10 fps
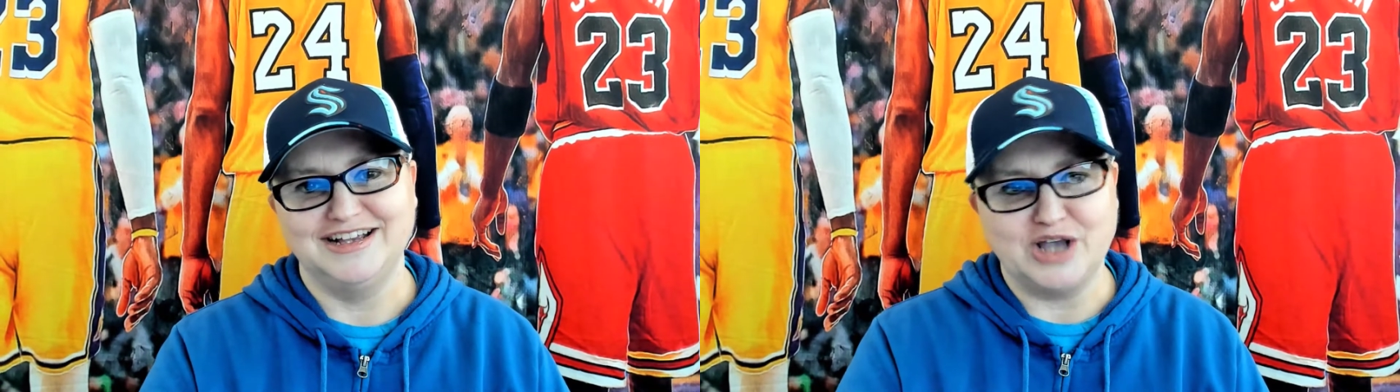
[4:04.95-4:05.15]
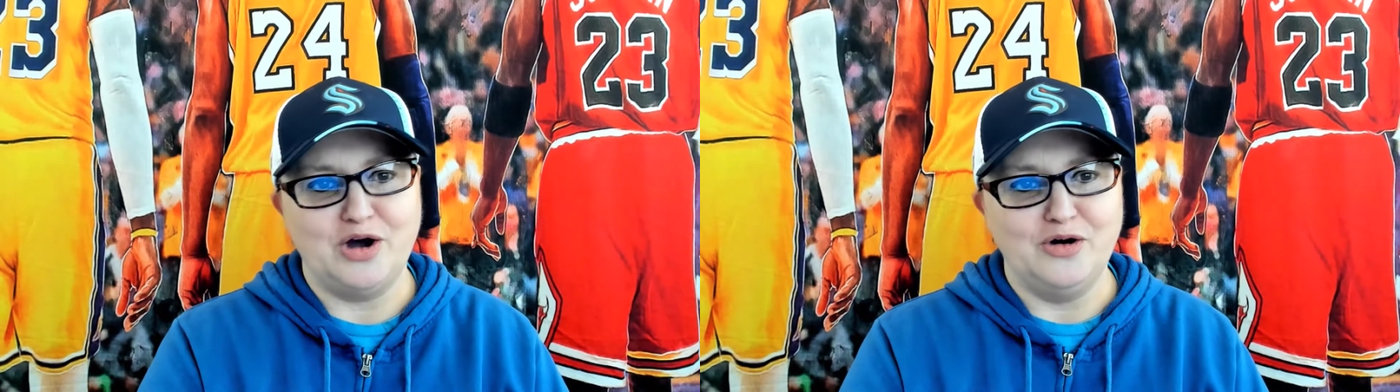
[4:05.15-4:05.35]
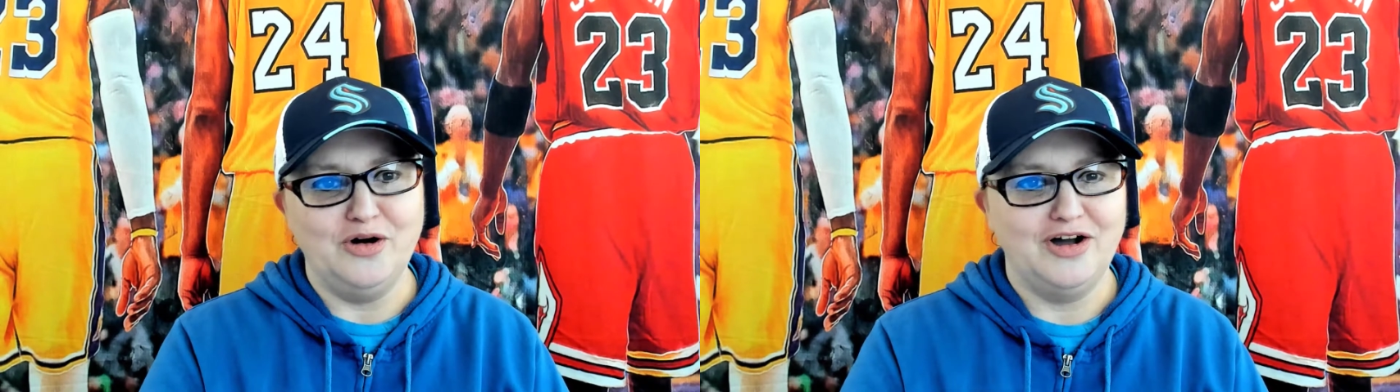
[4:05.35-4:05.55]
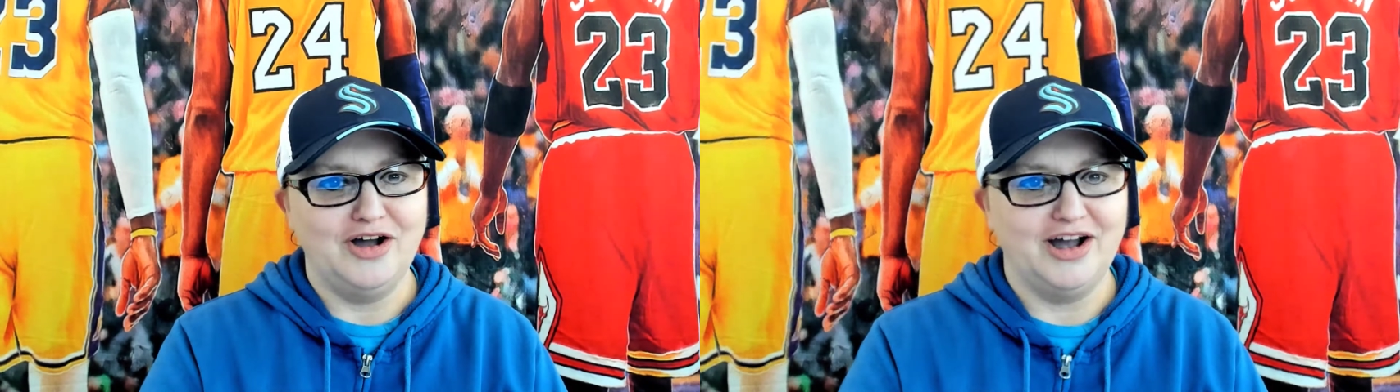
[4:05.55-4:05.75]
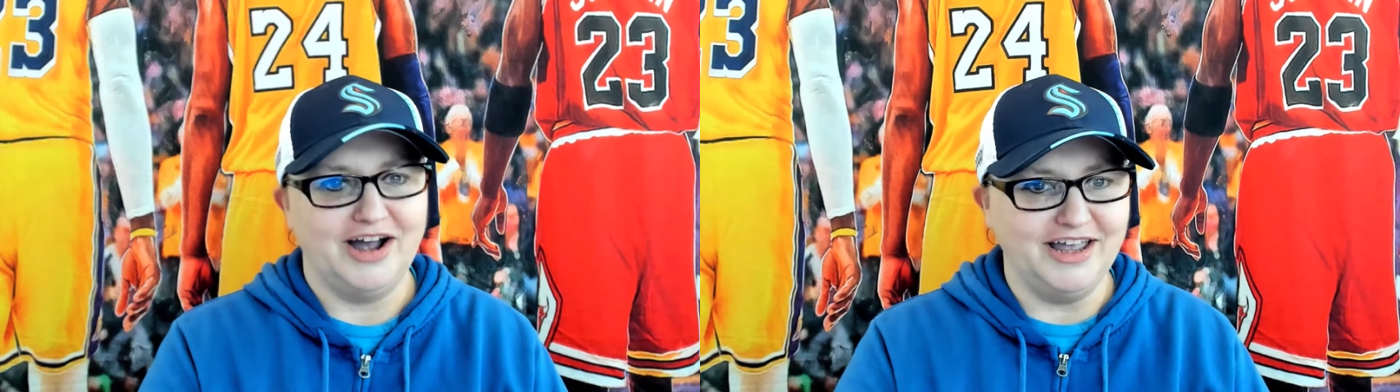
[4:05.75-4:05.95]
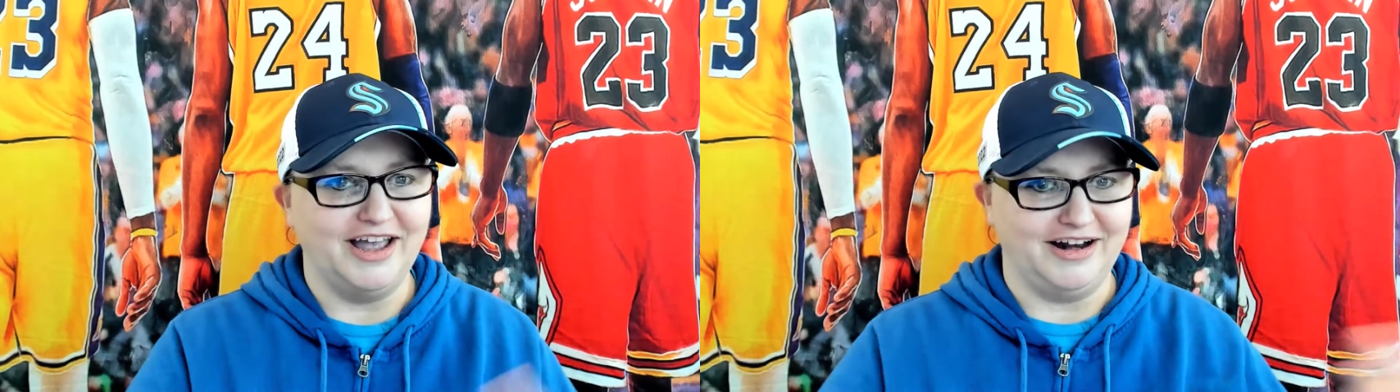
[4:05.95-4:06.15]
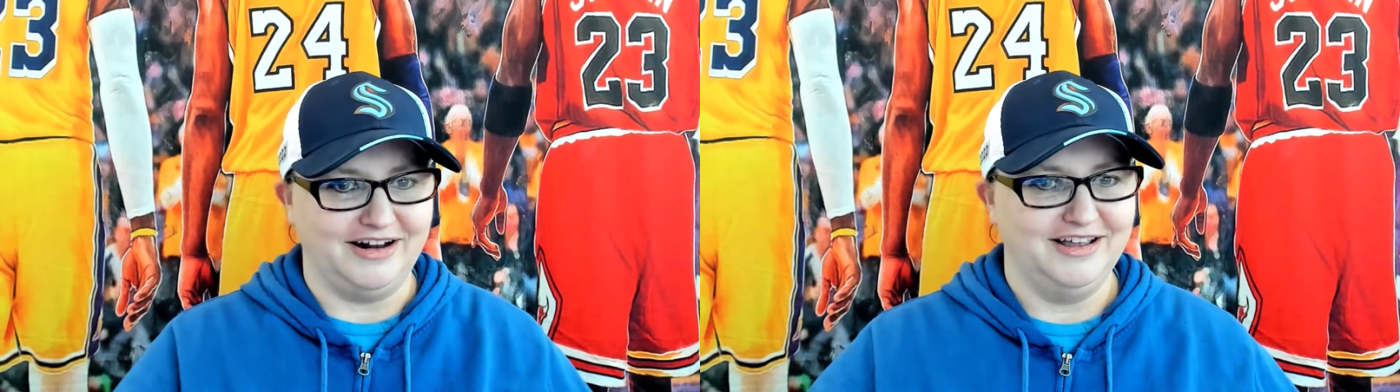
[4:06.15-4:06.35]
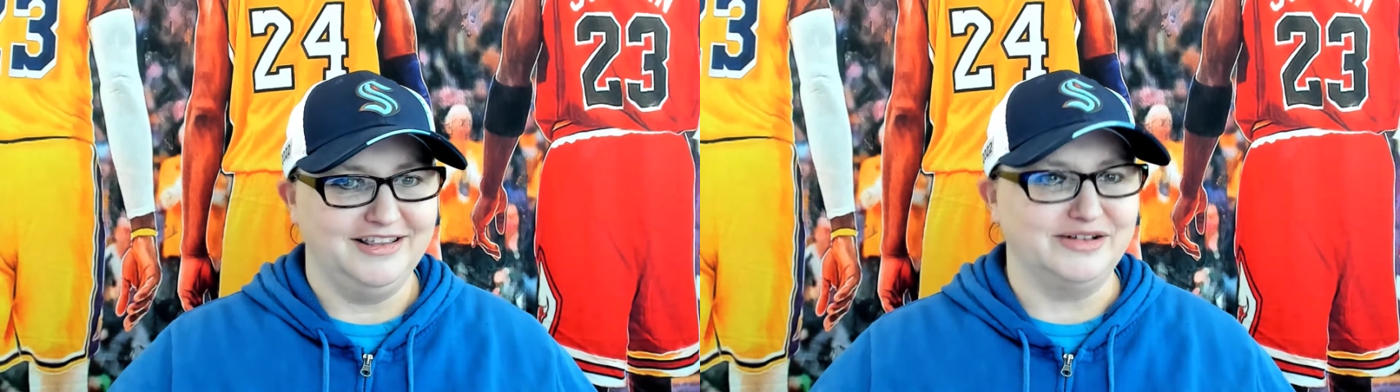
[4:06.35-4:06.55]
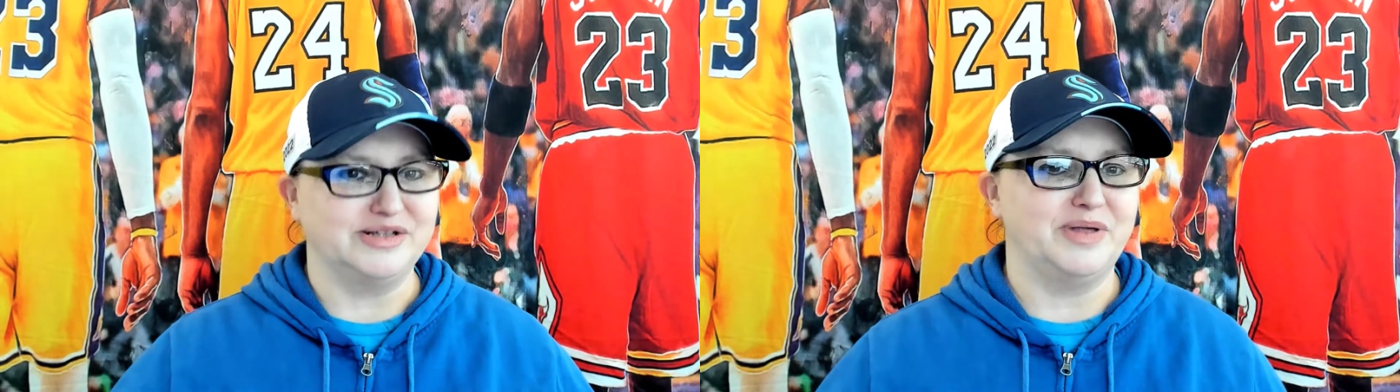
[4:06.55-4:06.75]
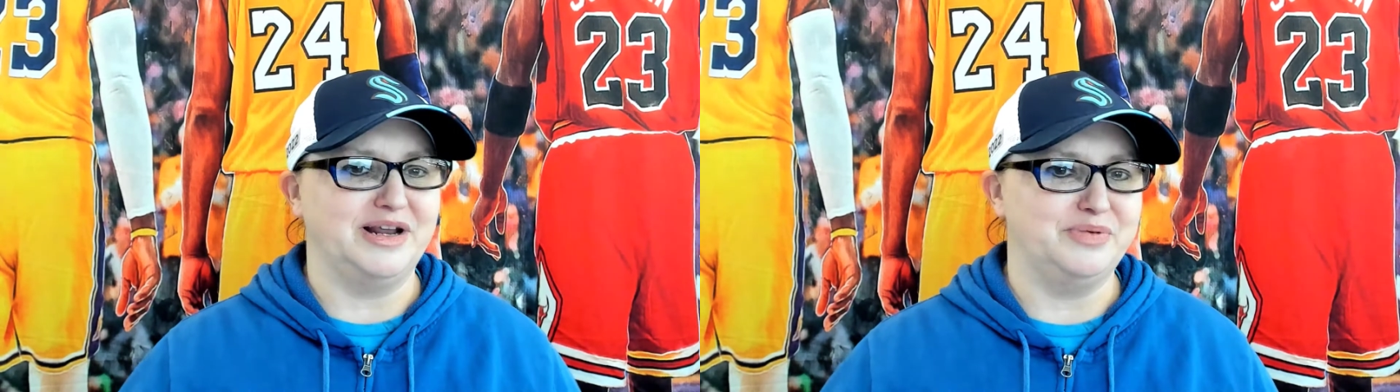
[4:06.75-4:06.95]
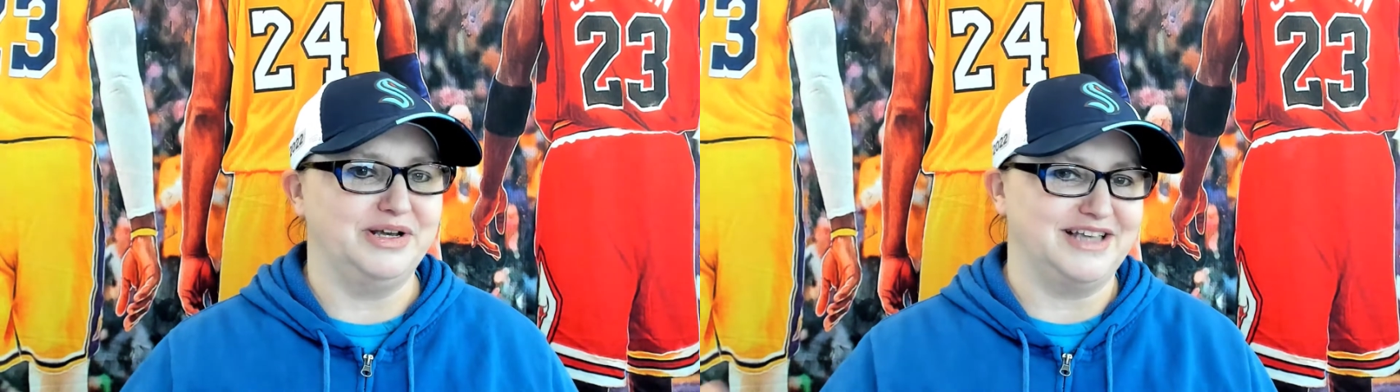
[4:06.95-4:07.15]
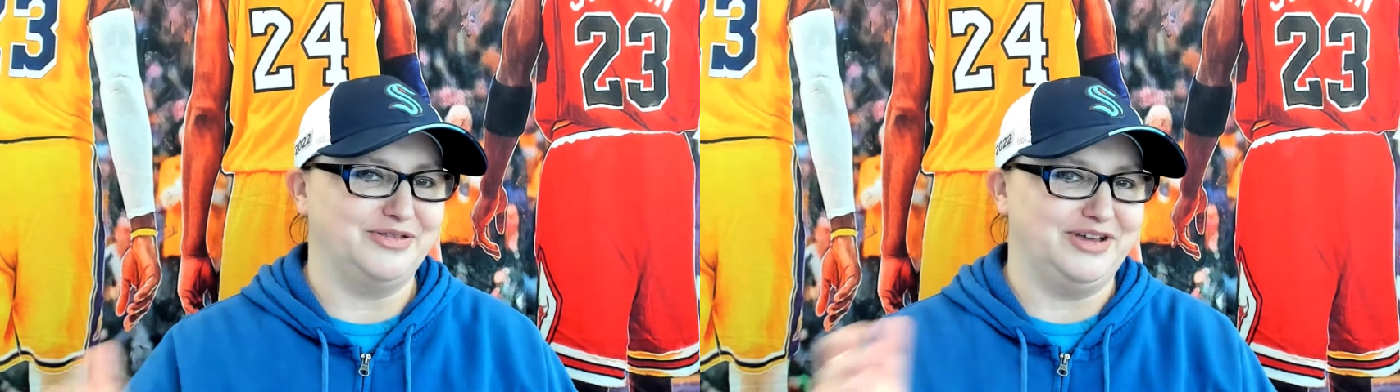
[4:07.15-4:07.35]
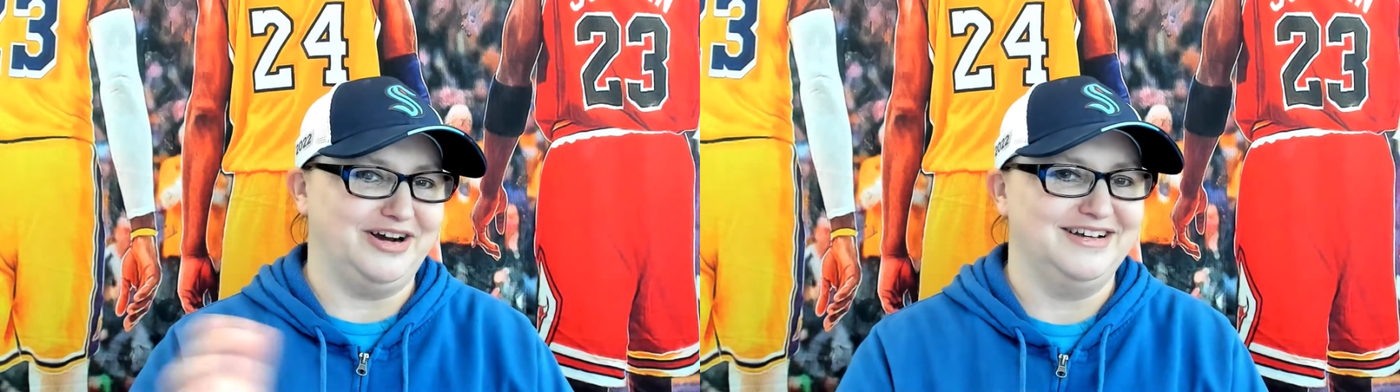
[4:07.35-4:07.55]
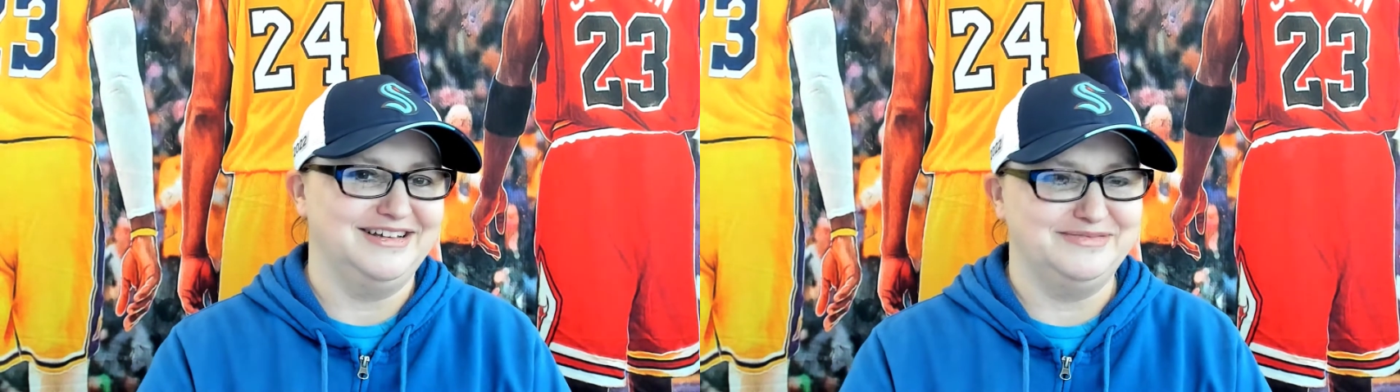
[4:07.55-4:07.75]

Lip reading: So again, there's plenty of picks out there.